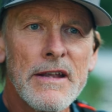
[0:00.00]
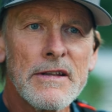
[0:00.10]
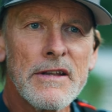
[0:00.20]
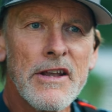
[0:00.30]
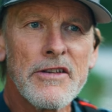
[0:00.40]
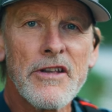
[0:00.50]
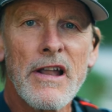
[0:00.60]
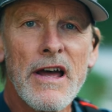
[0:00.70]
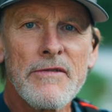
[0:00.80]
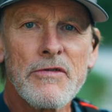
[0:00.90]
in uh, the
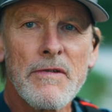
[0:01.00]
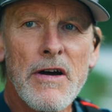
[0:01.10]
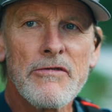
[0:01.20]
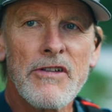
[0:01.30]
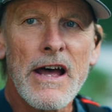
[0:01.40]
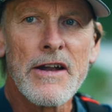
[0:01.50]
life of our fly